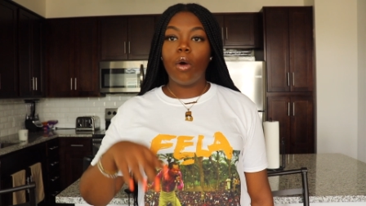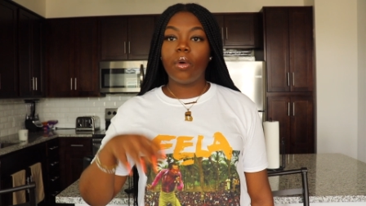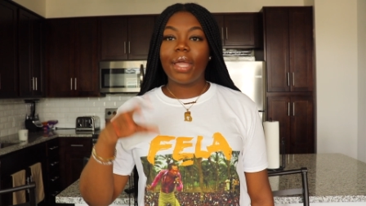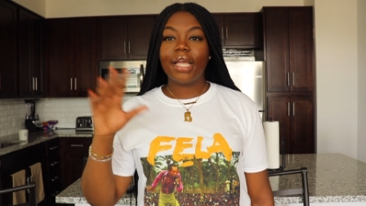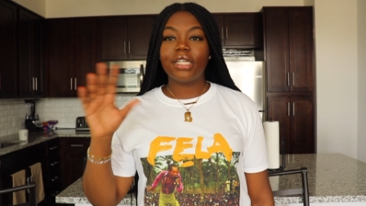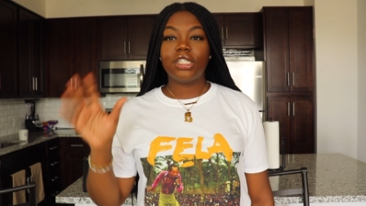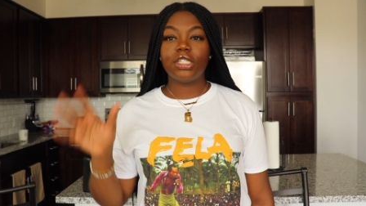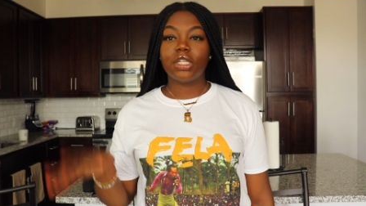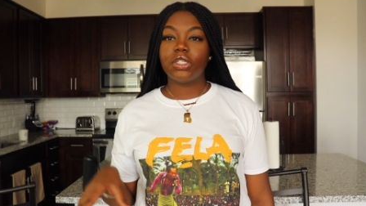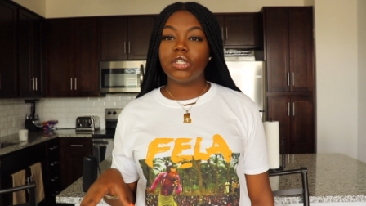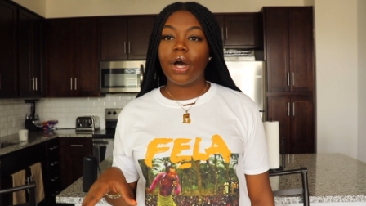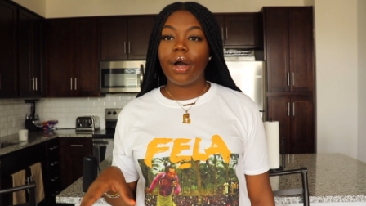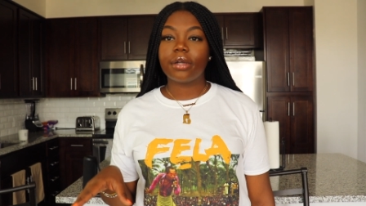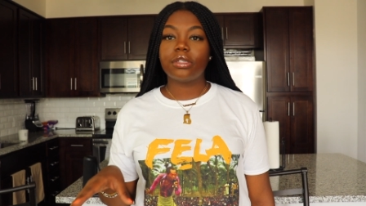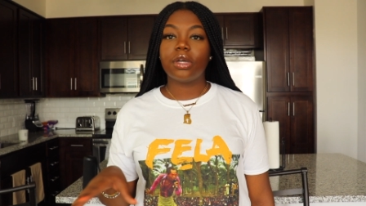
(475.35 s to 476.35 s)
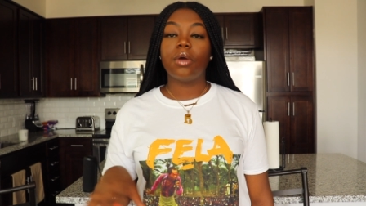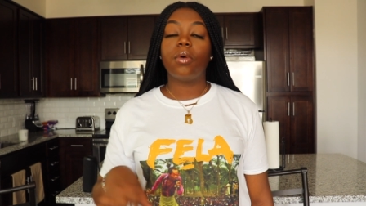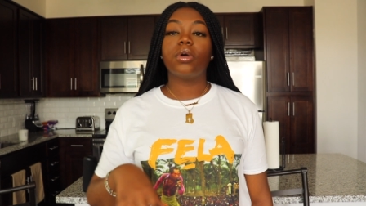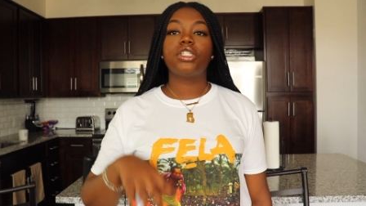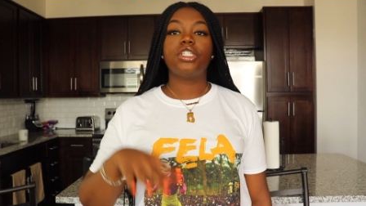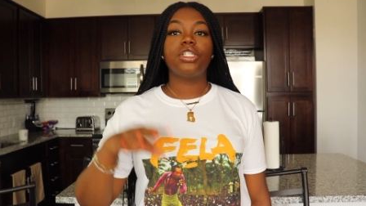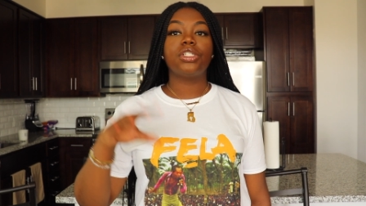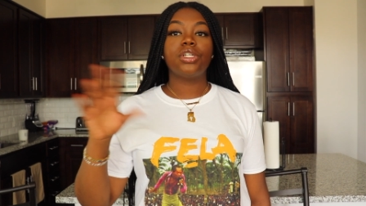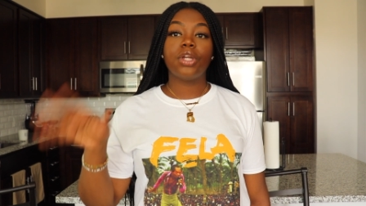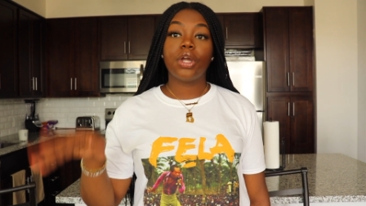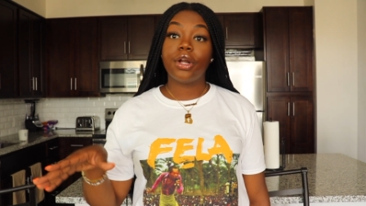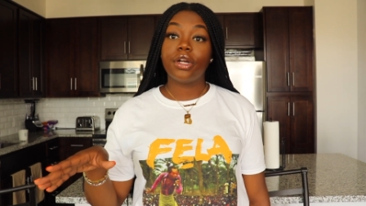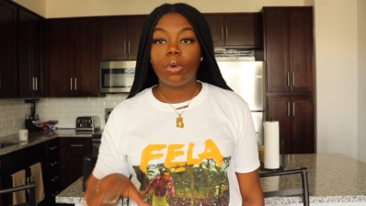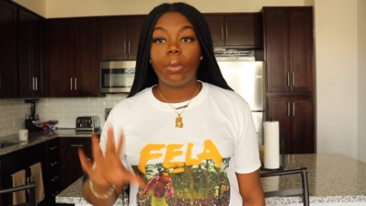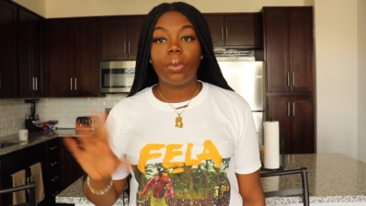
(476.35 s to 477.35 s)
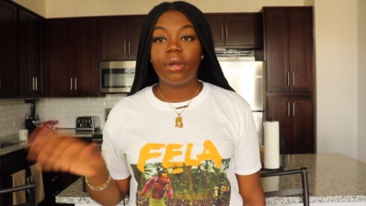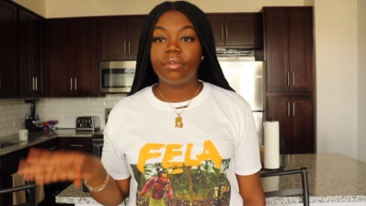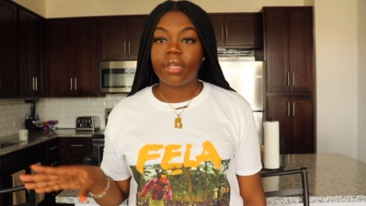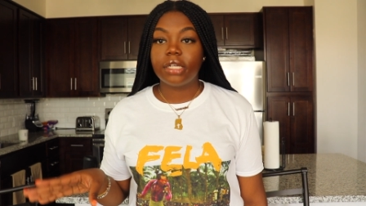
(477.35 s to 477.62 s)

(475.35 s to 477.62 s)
okay she's a doctor or she's a nurse or whatever